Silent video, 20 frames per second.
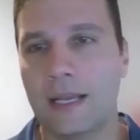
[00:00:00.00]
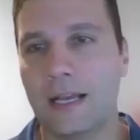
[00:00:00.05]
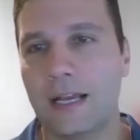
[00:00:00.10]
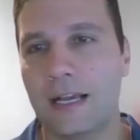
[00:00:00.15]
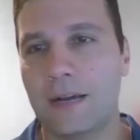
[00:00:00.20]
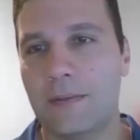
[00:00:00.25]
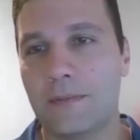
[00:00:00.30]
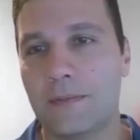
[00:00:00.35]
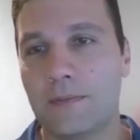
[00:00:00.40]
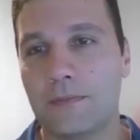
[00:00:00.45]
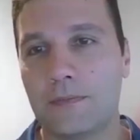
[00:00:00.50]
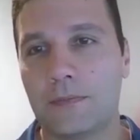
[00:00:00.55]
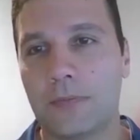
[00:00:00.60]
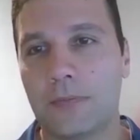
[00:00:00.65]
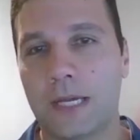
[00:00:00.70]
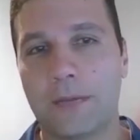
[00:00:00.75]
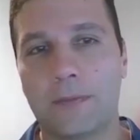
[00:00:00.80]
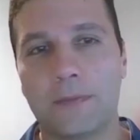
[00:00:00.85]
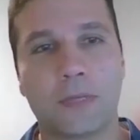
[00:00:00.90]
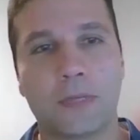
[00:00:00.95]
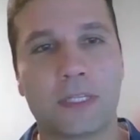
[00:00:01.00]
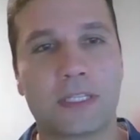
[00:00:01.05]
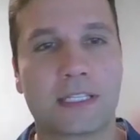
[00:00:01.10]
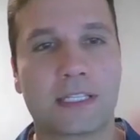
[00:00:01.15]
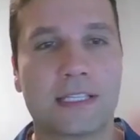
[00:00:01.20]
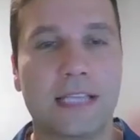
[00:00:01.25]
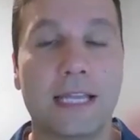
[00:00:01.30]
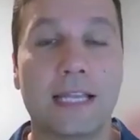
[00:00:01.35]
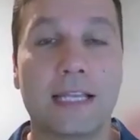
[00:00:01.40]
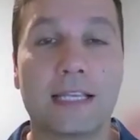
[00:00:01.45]
But what's
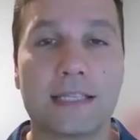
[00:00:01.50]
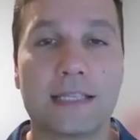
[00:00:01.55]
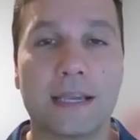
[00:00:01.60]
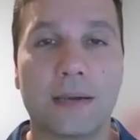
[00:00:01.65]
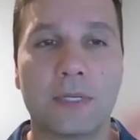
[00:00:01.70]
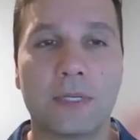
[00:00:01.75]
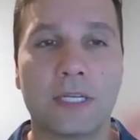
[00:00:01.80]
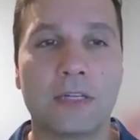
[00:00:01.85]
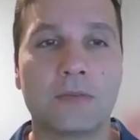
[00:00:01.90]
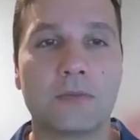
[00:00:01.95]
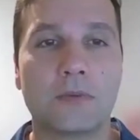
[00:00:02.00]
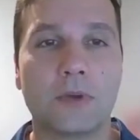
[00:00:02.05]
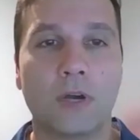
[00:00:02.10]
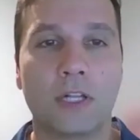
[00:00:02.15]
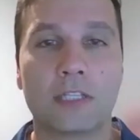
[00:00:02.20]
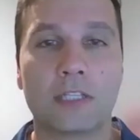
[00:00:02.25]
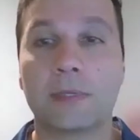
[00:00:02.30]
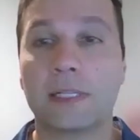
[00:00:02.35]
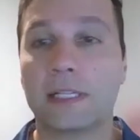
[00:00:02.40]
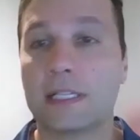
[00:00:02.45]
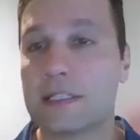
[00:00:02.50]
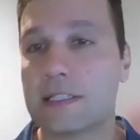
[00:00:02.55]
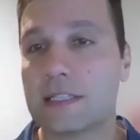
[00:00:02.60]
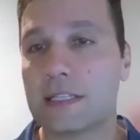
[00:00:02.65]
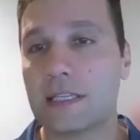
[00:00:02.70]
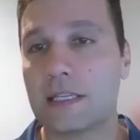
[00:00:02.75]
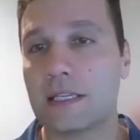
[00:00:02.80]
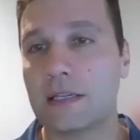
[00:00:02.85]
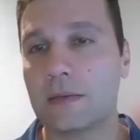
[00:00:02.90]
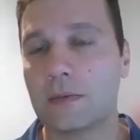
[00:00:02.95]
exciting is that we did ultimately
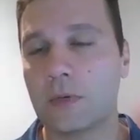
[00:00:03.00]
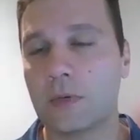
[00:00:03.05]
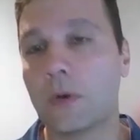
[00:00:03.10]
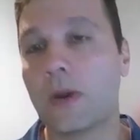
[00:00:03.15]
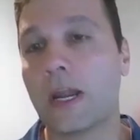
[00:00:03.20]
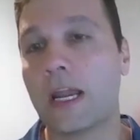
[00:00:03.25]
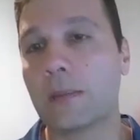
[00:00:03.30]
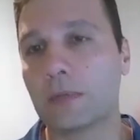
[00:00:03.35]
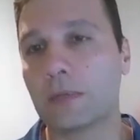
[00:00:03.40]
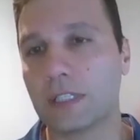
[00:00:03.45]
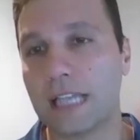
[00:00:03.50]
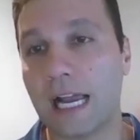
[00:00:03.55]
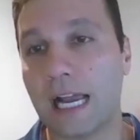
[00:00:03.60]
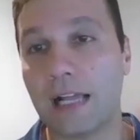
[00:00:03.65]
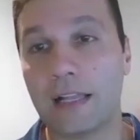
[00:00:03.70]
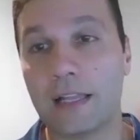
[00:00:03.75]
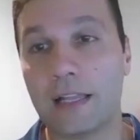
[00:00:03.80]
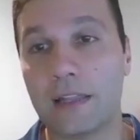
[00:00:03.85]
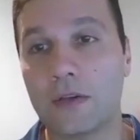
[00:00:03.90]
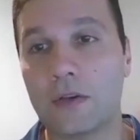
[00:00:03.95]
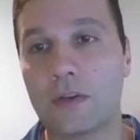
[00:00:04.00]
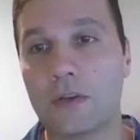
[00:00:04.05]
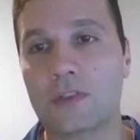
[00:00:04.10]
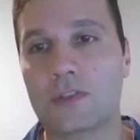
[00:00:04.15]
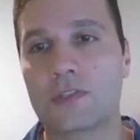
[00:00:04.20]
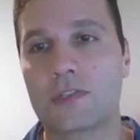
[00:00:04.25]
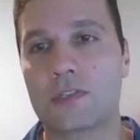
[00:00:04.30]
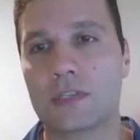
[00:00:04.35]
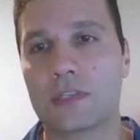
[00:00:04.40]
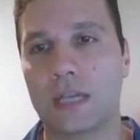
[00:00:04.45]
see we were able to dial in
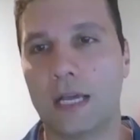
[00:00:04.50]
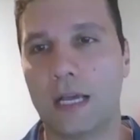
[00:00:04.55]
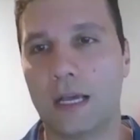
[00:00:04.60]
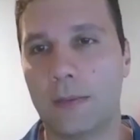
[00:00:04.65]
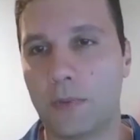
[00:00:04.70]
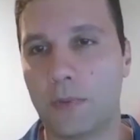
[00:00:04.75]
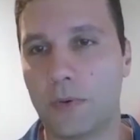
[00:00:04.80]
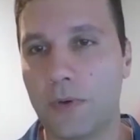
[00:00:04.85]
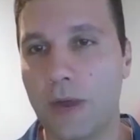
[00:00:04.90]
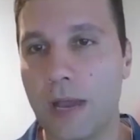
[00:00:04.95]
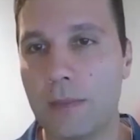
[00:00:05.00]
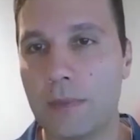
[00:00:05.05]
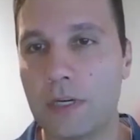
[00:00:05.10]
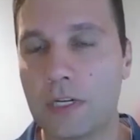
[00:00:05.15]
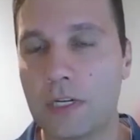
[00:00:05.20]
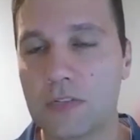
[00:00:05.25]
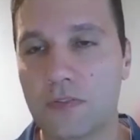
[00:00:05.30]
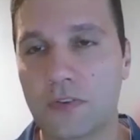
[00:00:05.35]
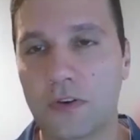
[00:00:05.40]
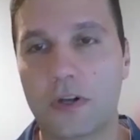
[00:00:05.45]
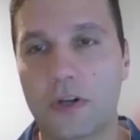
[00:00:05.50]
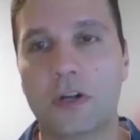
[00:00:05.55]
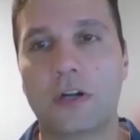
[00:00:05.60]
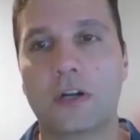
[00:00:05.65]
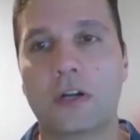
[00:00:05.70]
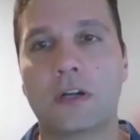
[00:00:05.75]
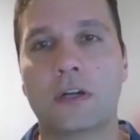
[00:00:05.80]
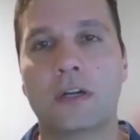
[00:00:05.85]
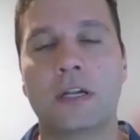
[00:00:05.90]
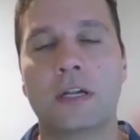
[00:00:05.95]
those parameters for
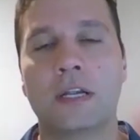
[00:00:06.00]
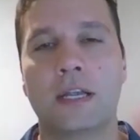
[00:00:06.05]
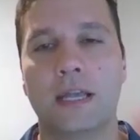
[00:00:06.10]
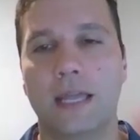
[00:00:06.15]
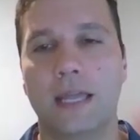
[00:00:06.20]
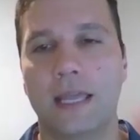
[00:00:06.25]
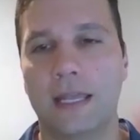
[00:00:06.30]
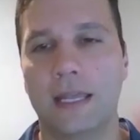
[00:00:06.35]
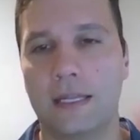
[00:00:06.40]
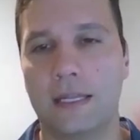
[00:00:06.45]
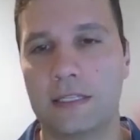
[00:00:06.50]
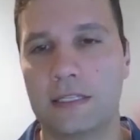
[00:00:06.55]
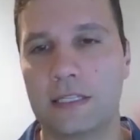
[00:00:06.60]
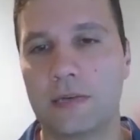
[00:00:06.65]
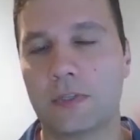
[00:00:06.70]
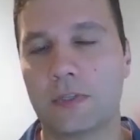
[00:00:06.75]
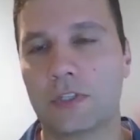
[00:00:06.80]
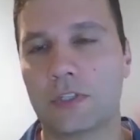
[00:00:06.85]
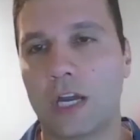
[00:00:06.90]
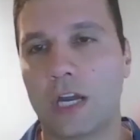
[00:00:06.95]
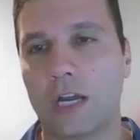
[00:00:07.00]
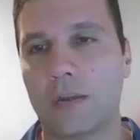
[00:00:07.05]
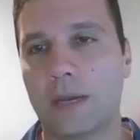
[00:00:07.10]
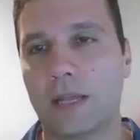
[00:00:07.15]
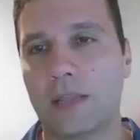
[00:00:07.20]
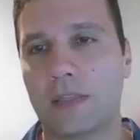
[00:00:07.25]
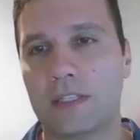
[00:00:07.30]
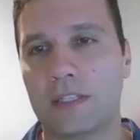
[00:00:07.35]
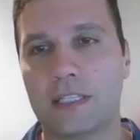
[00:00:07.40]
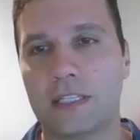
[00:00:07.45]
her, and Steve will talk
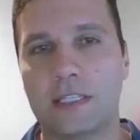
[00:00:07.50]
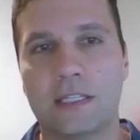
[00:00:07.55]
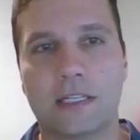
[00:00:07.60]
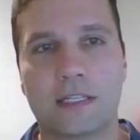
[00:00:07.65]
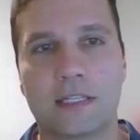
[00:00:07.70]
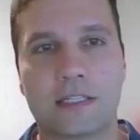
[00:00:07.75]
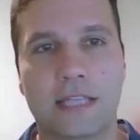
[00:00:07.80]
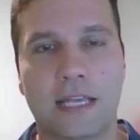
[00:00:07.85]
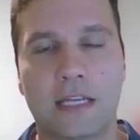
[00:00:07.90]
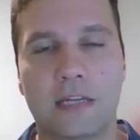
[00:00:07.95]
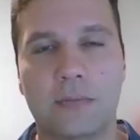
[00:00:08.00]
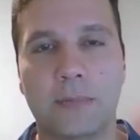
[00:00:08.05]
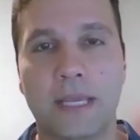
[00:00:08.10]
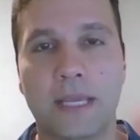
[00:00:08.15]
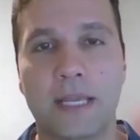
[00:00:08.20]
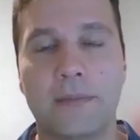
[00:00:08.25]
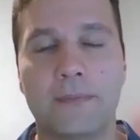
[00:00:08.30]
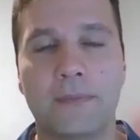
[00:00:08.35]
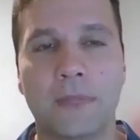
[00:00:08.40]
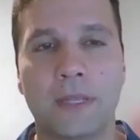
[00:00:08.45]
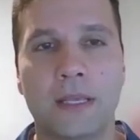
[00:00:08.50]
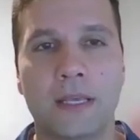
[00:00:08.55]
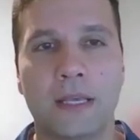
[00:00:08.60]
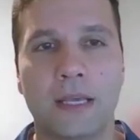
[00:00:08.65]
about the details of that in a bit.